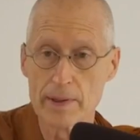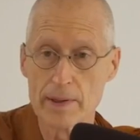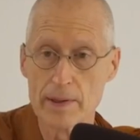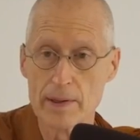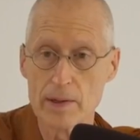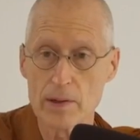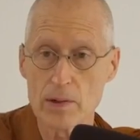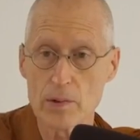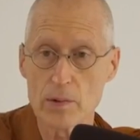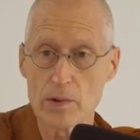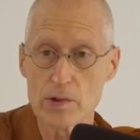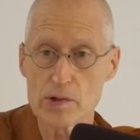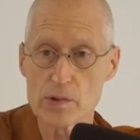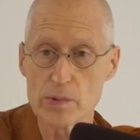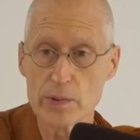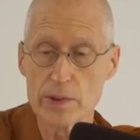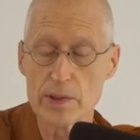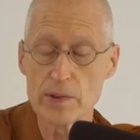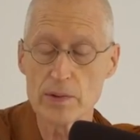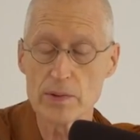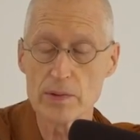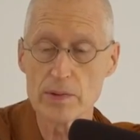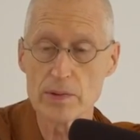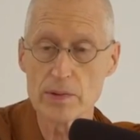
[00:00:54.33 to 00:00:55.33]
Of course, we
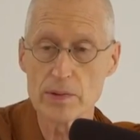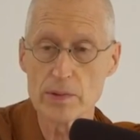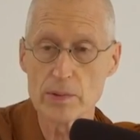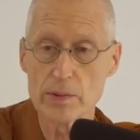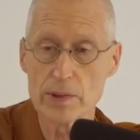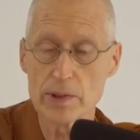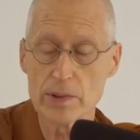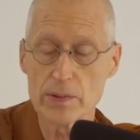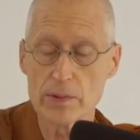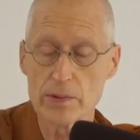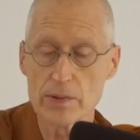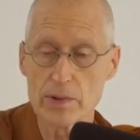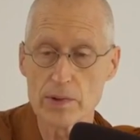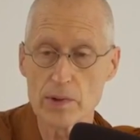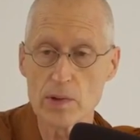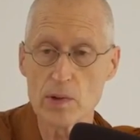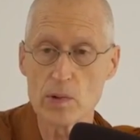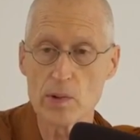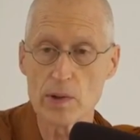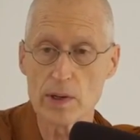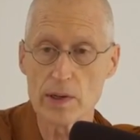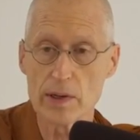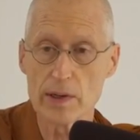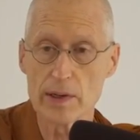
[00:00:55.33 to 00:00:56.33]
don't we don't know
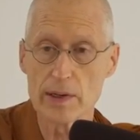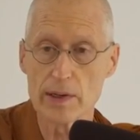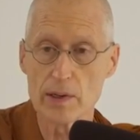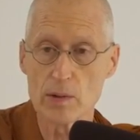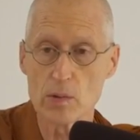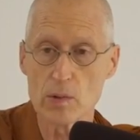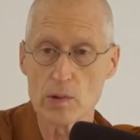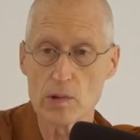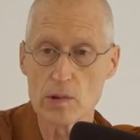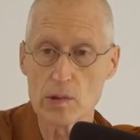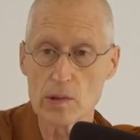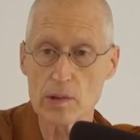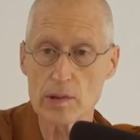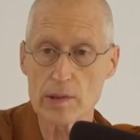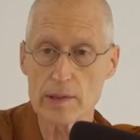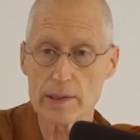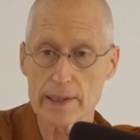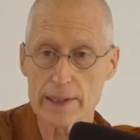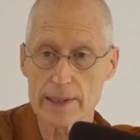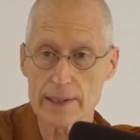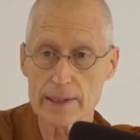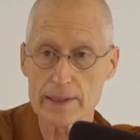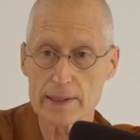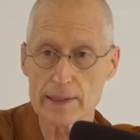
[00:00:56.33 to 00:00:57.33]
what it will look
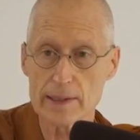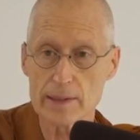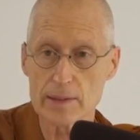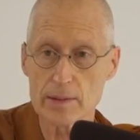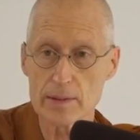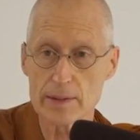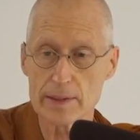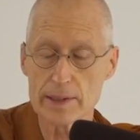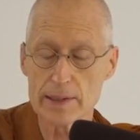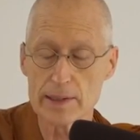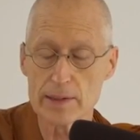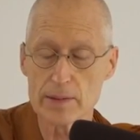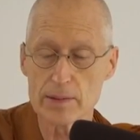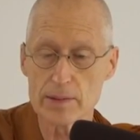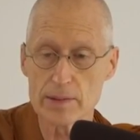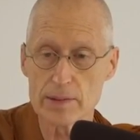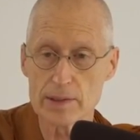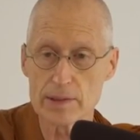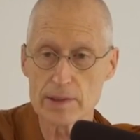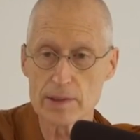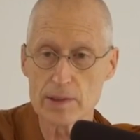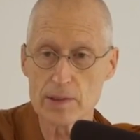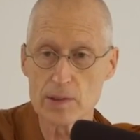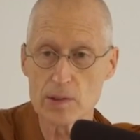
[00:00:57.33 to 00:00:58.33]
like. We
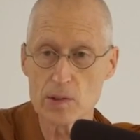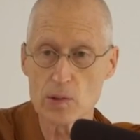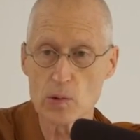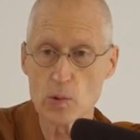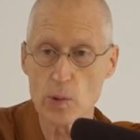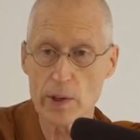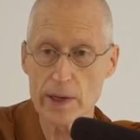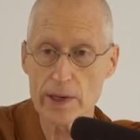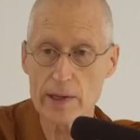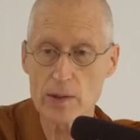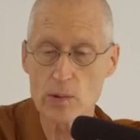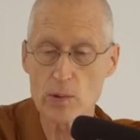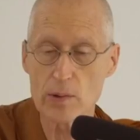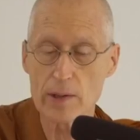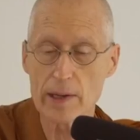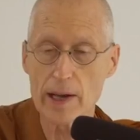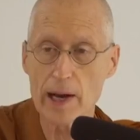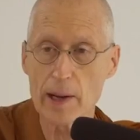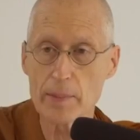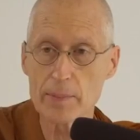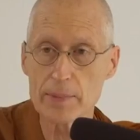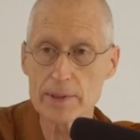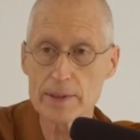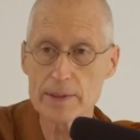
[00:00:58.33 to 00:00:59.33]
don't know when it will
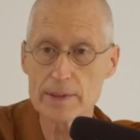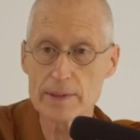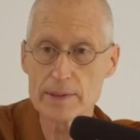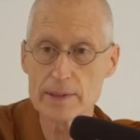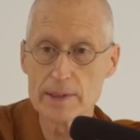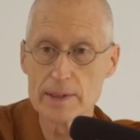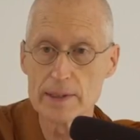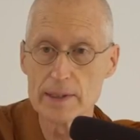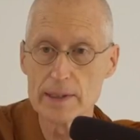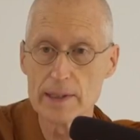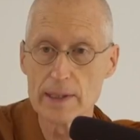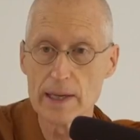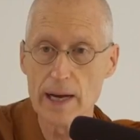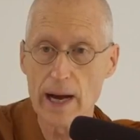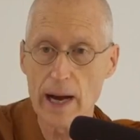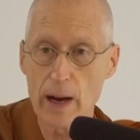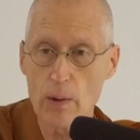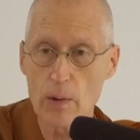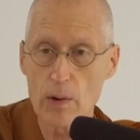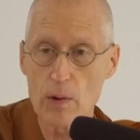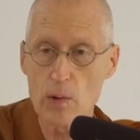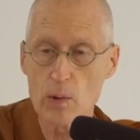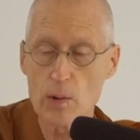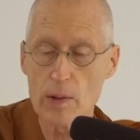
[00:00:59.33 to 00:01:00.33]
happen,
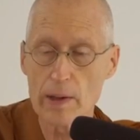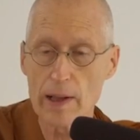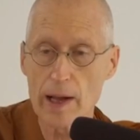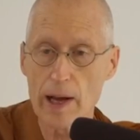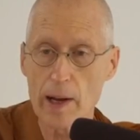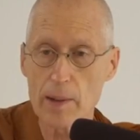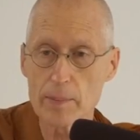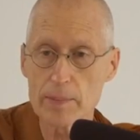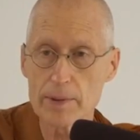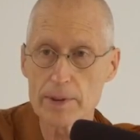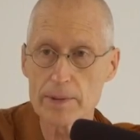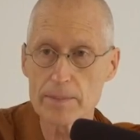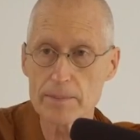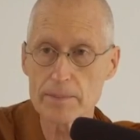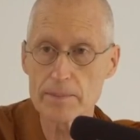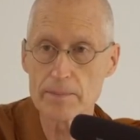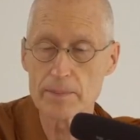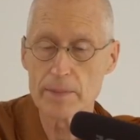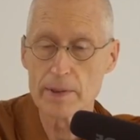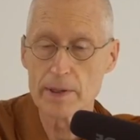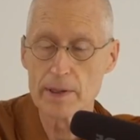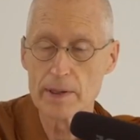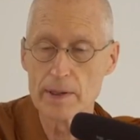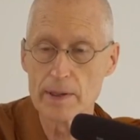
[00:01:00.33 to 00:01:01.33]
how it will happen,
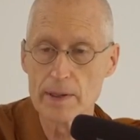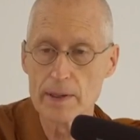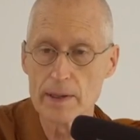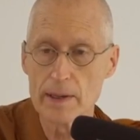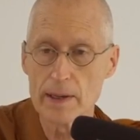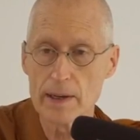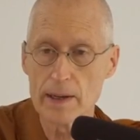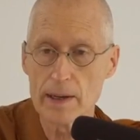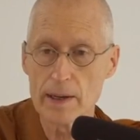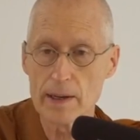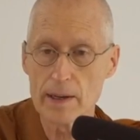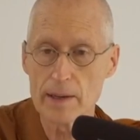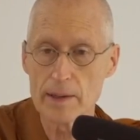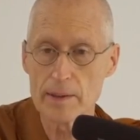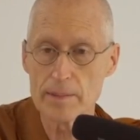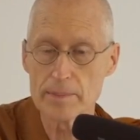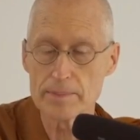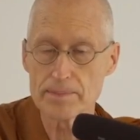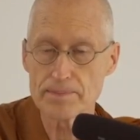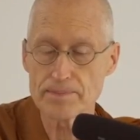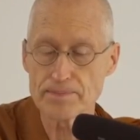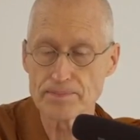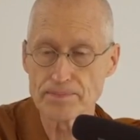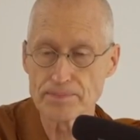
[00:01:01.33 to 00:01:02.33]

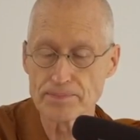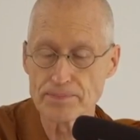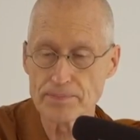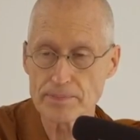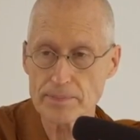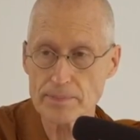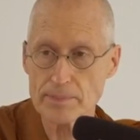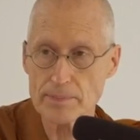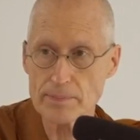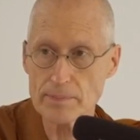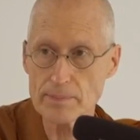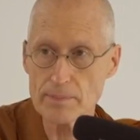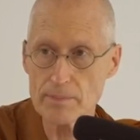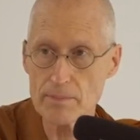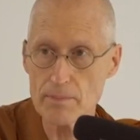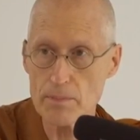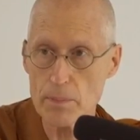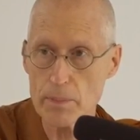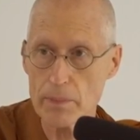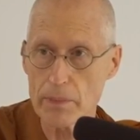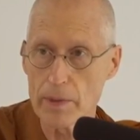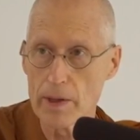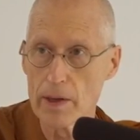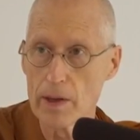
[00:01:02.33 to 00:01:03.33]
um,
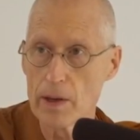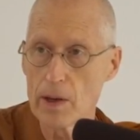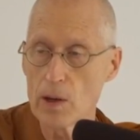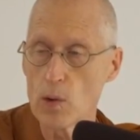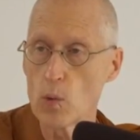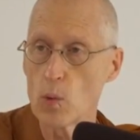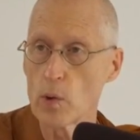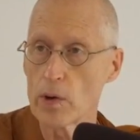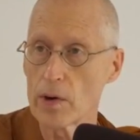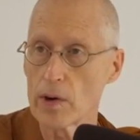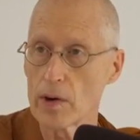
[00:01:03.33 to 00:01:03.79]
what